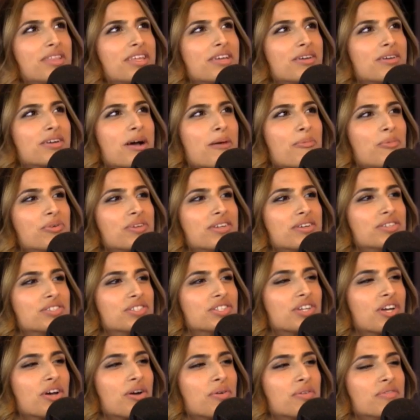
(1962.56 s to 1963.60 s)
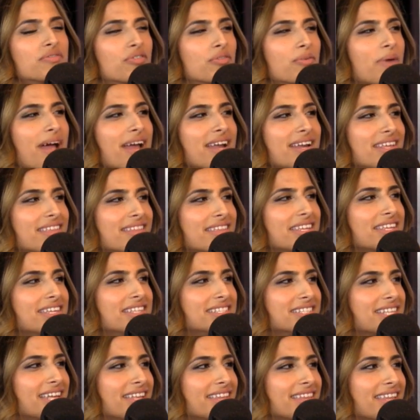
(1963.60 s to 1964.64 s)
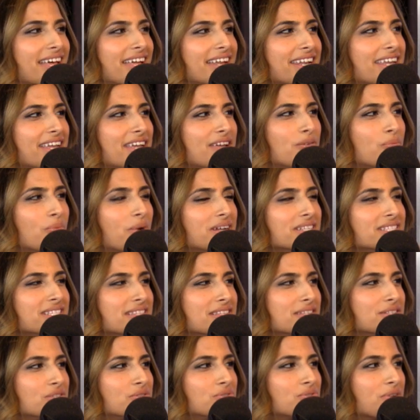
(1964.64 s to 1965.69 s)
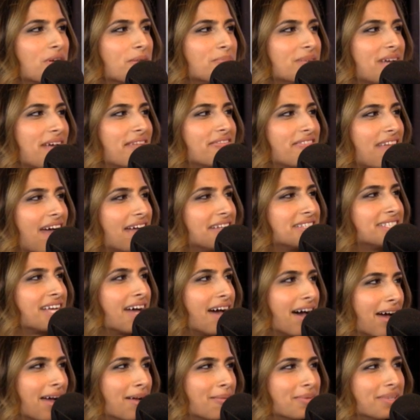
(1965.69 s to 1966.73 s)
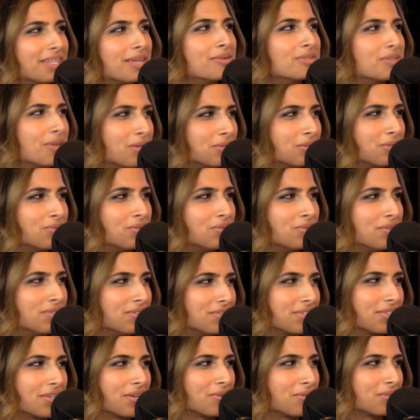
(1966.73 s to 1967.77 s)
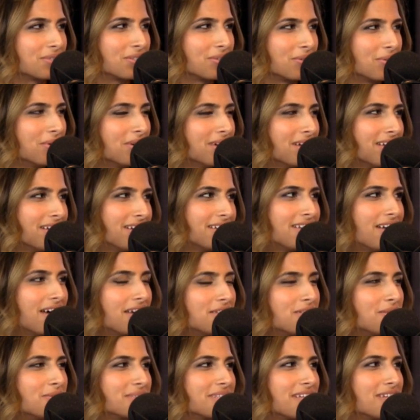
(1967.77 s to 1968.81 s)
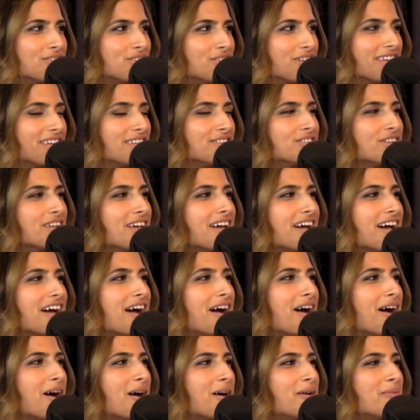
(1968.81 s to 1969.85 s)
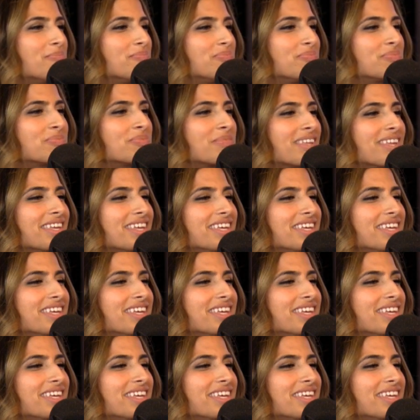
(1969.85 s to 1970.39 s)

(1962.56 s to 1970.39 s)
think a couple years ago in Variety that he said that it was in the script at that time, but that was also two years ago. So God knows that changed. Um,